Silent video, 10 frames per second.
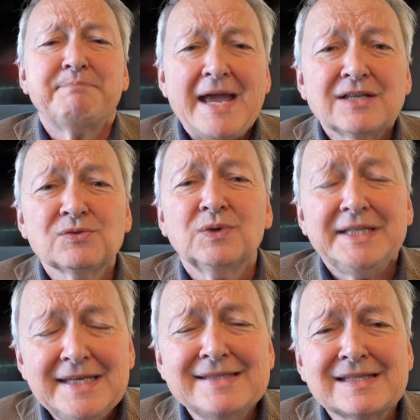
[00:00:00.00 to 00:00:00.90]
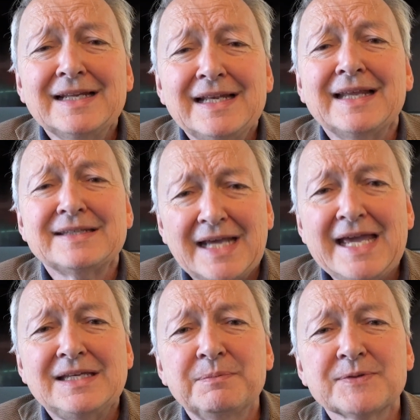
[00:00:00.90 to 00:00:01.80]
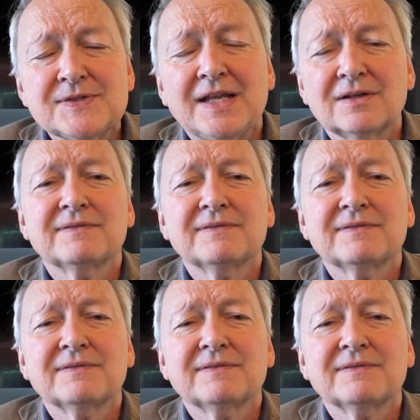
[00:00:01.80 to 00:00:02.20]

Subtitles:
banks will easily lend 80%